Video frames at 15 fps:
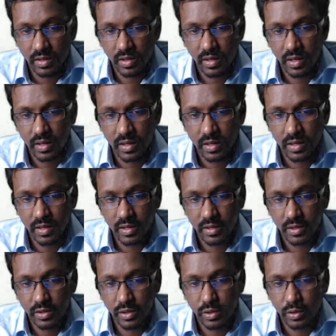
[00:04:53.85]
Here
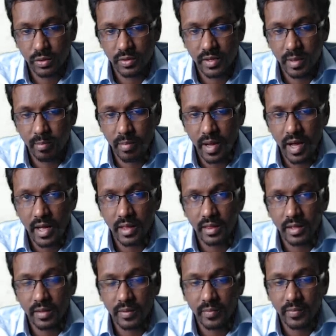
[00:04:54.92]
choose the
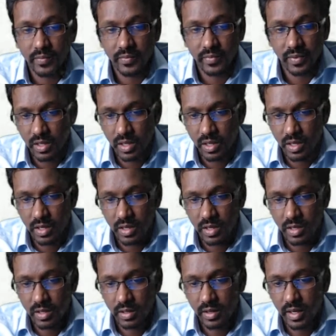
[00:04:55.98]
path,
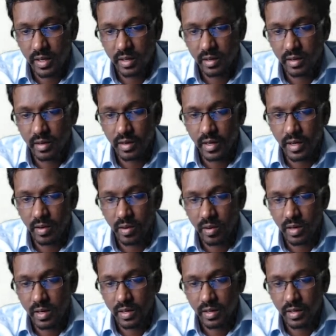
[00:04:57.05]
then click
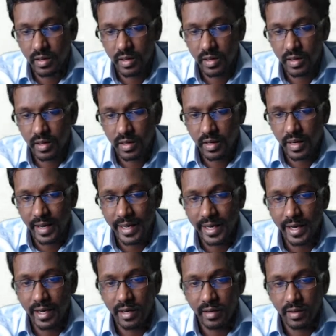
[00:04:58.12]
on
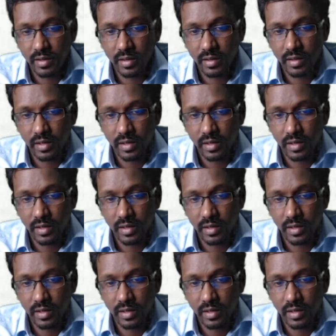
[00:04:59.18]
edit.